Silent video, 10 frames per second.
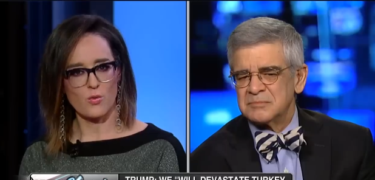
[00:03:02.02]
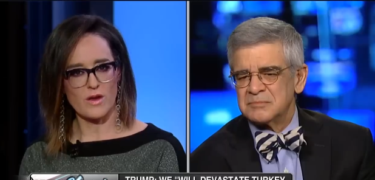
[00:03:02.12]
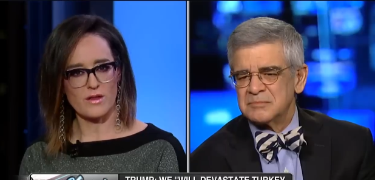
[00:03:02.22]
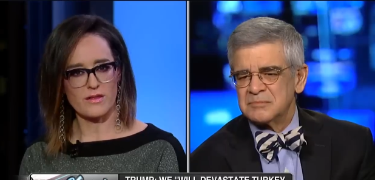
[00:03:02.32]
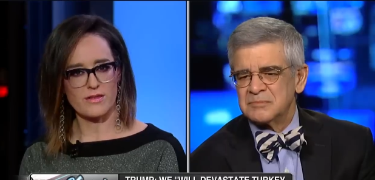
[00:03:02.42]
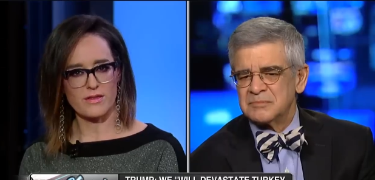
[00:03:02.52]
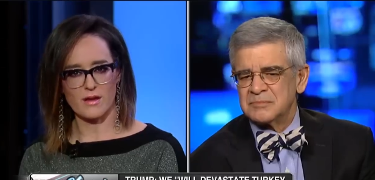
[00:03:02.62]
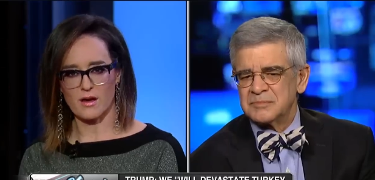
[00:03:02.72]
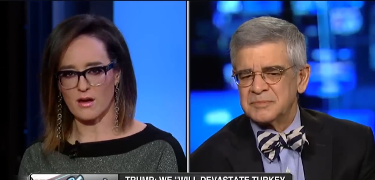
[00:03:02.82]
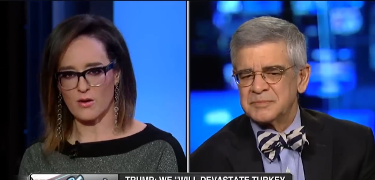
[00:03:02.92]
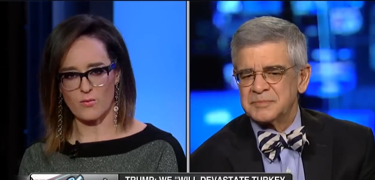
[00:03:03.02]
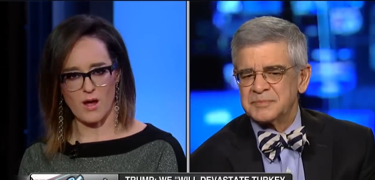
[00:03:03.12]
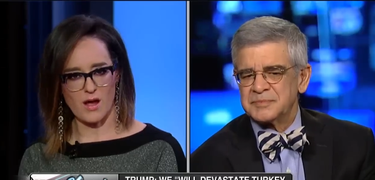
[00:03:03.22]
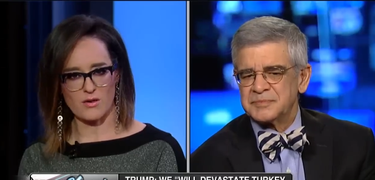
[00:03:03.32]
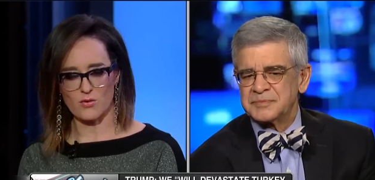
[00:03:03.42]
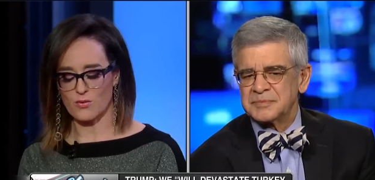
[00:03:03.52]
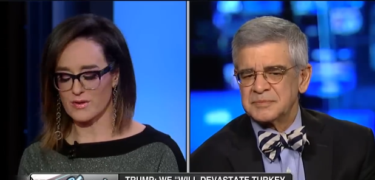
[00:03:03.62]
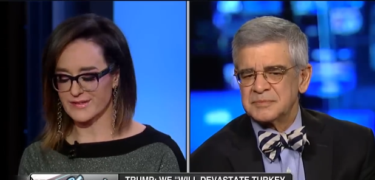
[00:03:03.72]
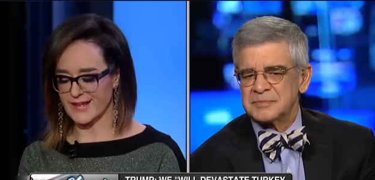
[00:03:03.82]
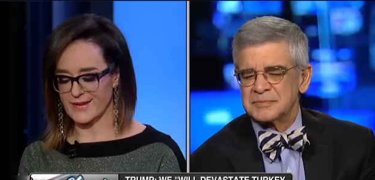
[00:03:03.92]
Speaker 1: with uh, Iran
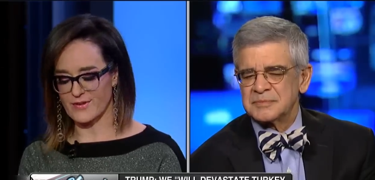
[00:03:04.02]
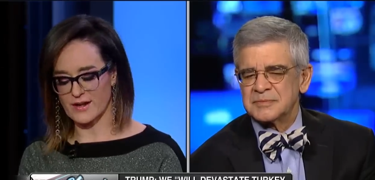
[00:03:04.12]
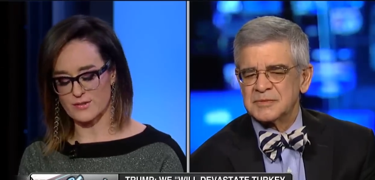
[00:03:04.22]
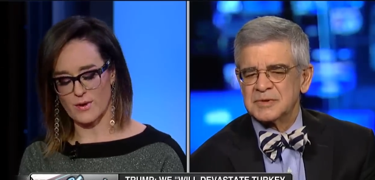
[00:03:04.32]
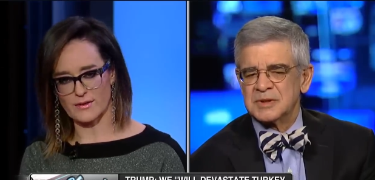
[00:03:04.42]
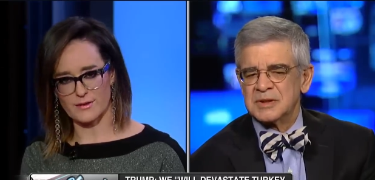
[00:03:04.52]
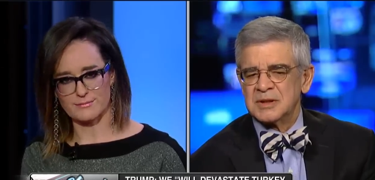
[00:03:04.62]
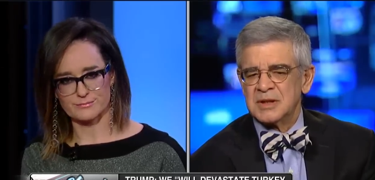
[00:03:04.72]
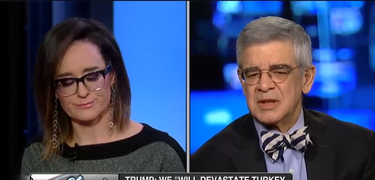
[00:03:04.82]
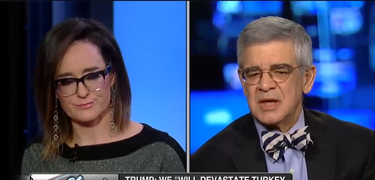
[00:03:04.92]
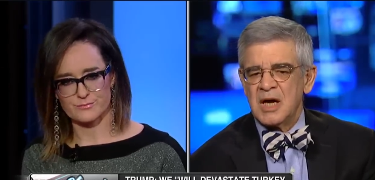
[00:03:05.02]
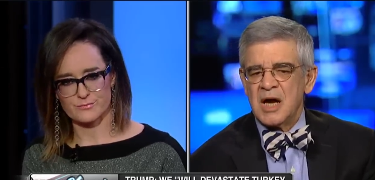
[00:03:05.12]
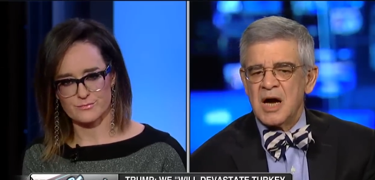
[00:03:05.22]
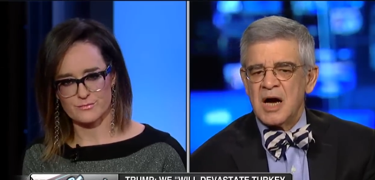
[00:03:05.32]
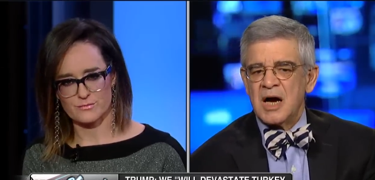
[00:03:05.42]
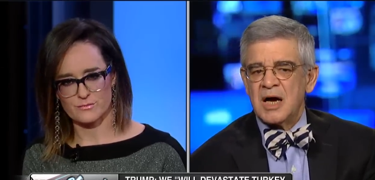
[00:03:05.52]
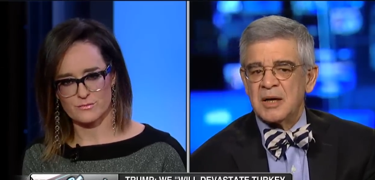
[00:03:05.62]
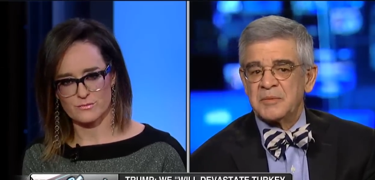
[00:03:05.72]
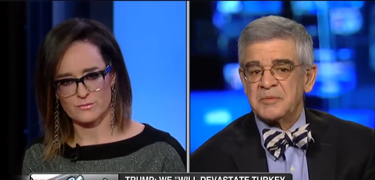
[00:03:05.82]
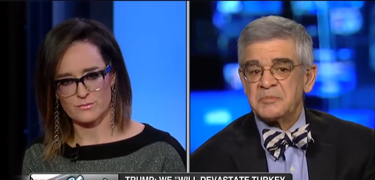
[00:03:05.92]
or, say, Venezuela?
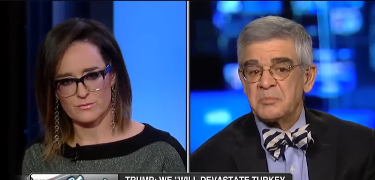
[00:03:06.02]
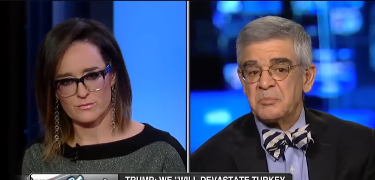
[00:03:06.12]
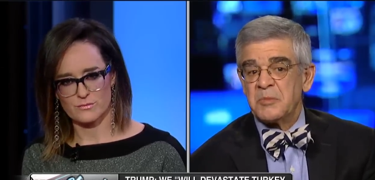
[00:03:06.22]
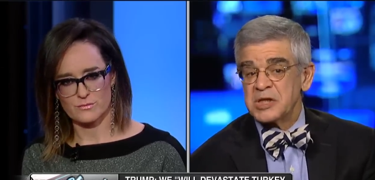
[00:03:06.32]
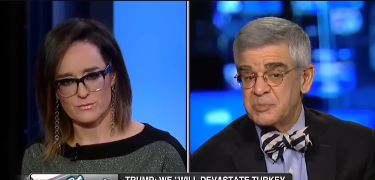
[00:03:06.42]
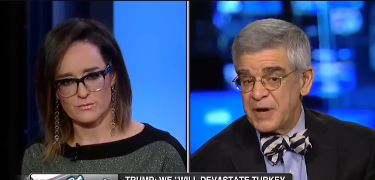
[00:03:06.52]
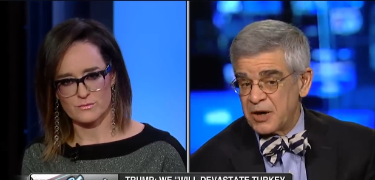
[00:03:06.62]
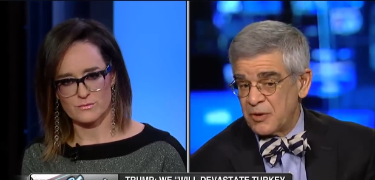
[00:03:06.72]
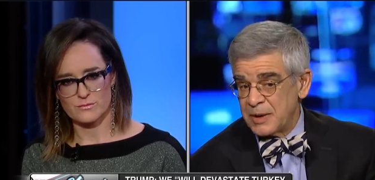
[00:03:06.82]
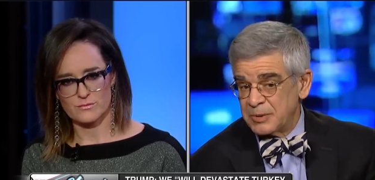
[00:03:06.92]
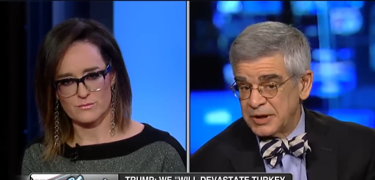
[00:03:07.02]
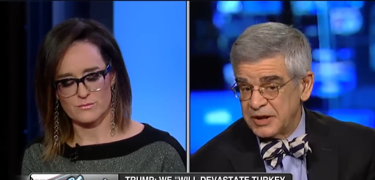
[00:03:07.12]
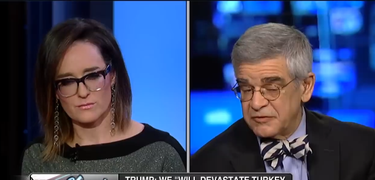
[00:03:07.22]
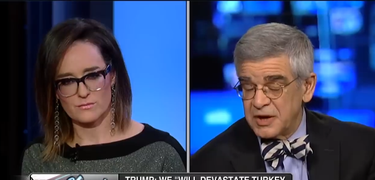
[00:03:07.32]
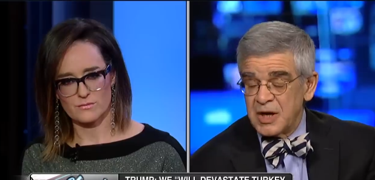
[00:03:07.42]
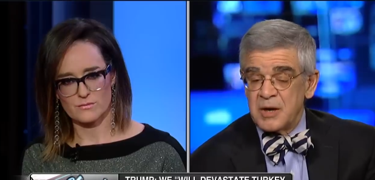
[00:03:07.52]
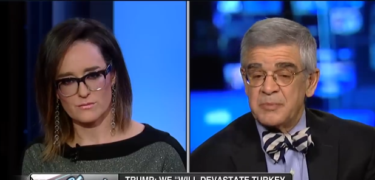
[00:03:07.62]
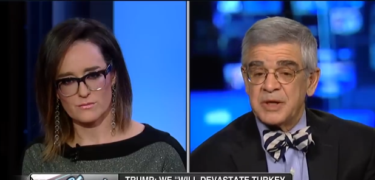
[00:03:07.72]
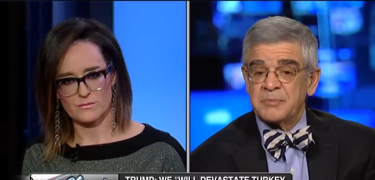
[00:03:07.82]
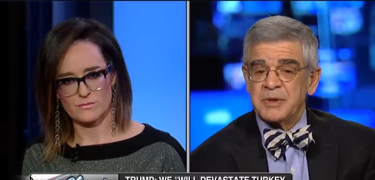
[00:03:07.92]
Speaker 2: Uh, much better, I believe
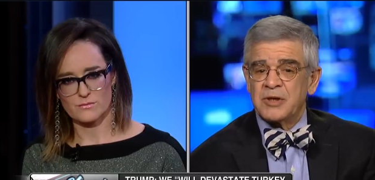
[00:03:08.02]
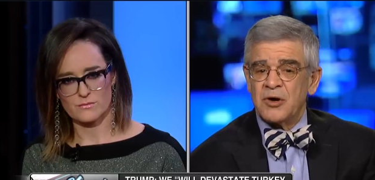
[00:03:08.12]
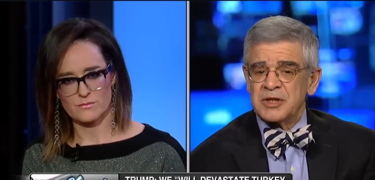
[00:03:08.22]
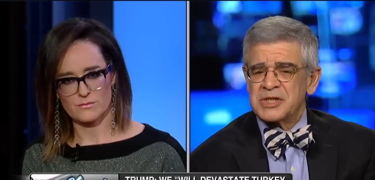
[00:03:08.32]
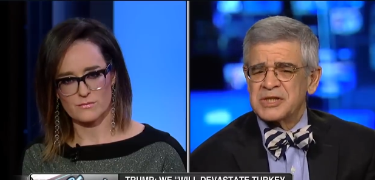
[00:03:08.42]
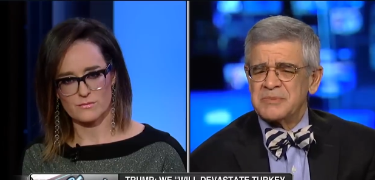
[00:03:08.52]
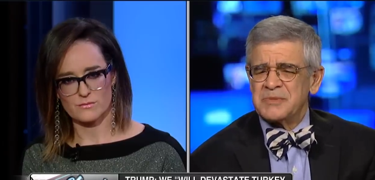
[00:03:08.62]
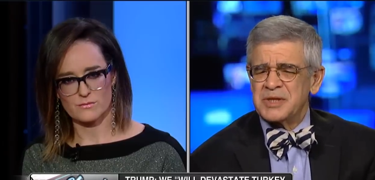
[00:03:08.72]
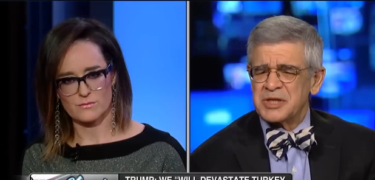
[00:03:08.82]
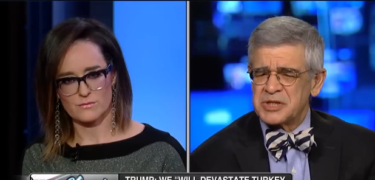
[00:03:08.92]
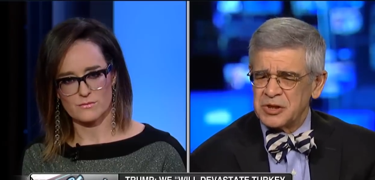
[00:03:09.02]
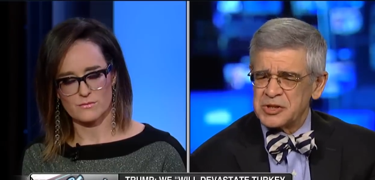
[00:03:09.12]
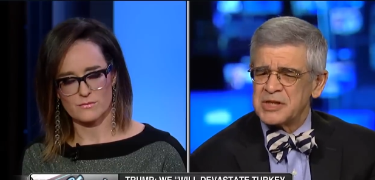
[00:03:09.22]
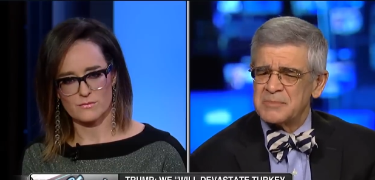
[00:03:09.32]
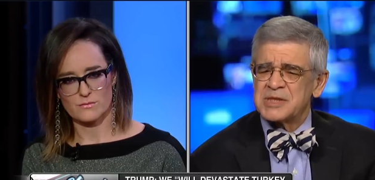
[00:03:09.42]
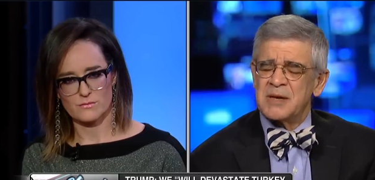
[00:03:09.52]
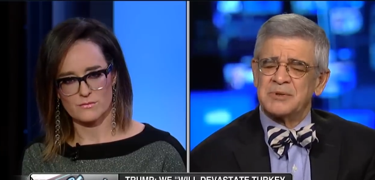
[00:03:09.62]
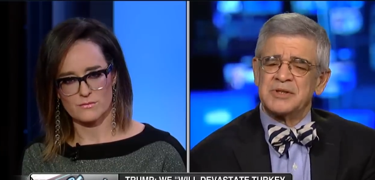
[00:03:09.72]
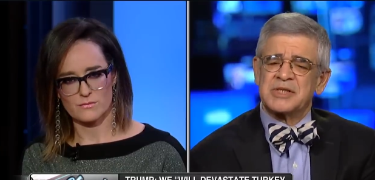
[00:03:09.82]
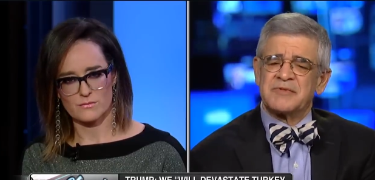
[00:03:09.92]
be because there's still some
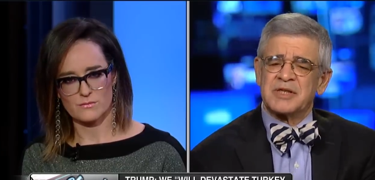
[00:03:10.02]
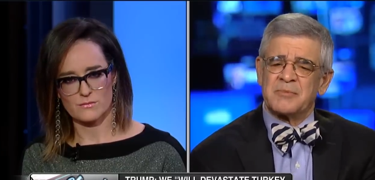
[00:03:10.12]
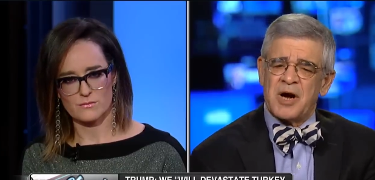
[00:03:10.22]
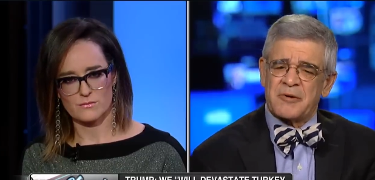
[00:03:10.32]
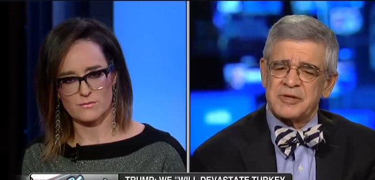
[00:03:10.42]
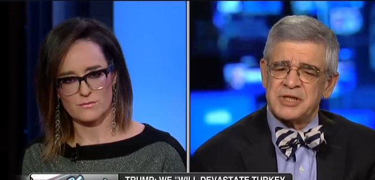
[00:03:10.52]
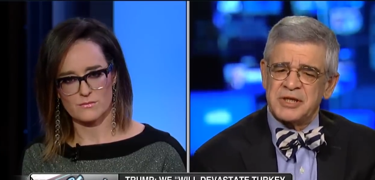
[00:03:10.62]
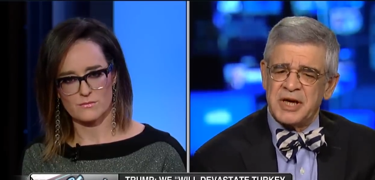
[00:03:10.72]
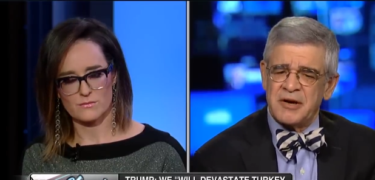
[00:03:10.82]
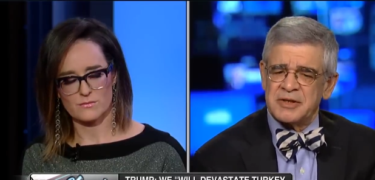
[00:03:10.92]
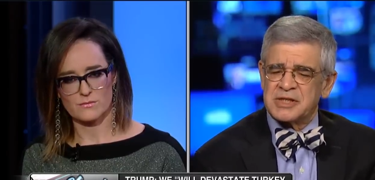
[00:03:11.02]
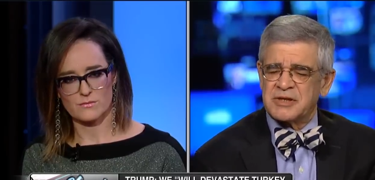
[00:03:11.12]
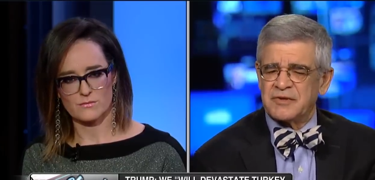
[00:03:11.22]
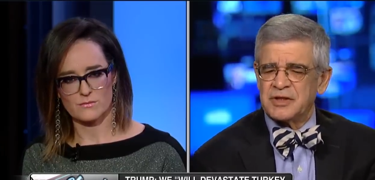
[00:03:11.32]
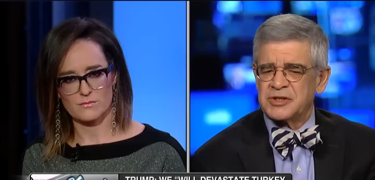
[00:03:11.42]
semblance of a democracy there and civil